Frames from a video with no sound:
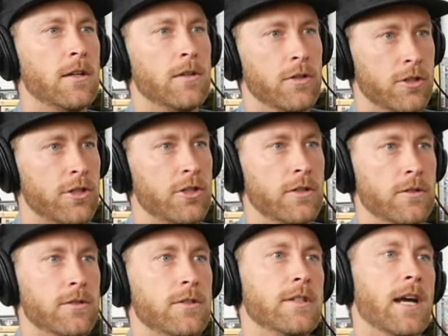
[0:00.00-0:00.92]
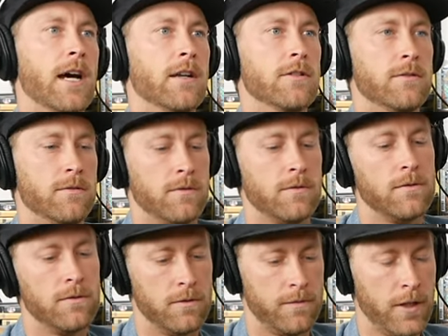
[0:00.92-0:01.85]
the shoots. You got to
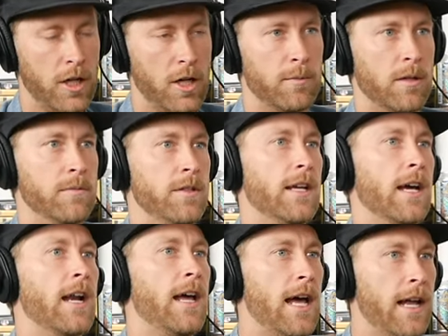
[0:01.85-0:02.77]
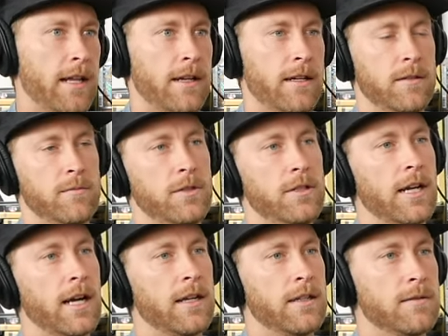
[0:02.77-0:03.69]
film them. You got to edit them. You
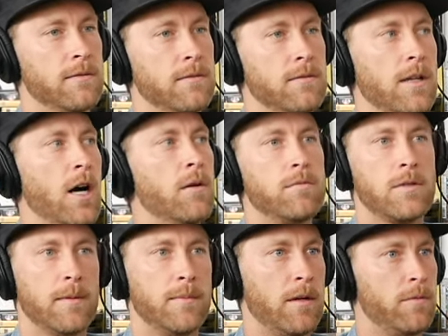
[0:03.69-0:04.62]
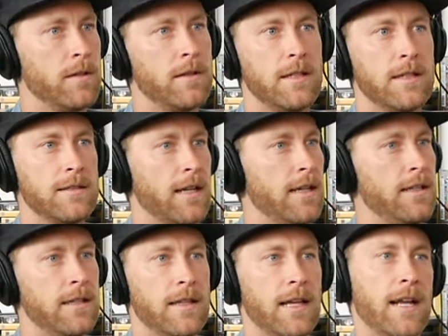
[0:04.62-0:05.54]
got to help come up with this
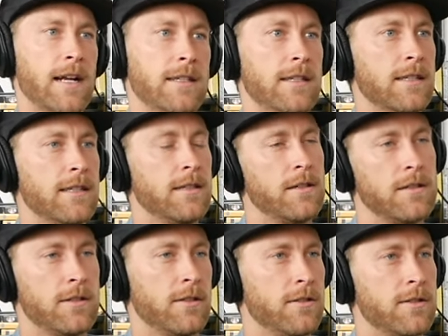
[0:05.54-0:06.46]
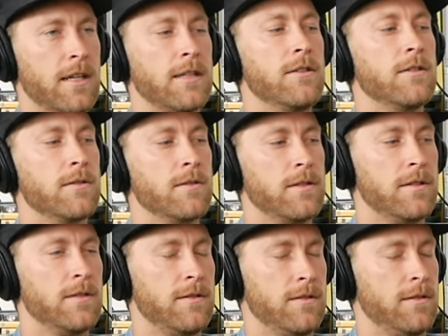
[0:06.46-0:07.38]
idea, that idea. And all. So it's like you're,
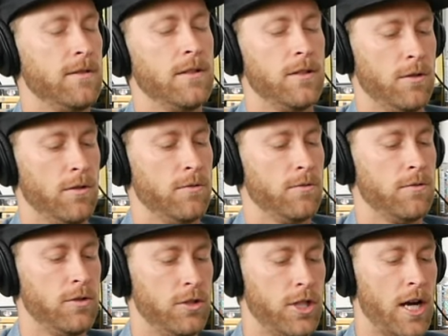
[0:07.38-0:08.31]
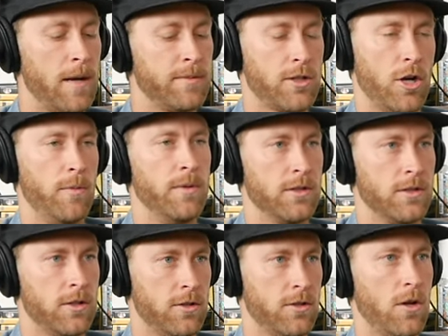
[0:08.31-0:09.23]
you're, job scope is
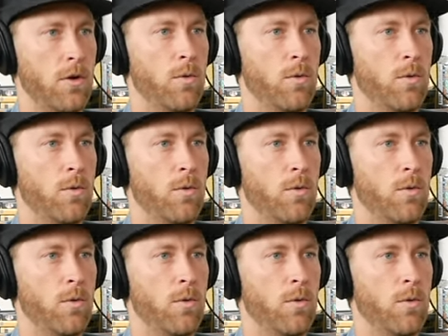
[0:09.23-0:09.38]
just so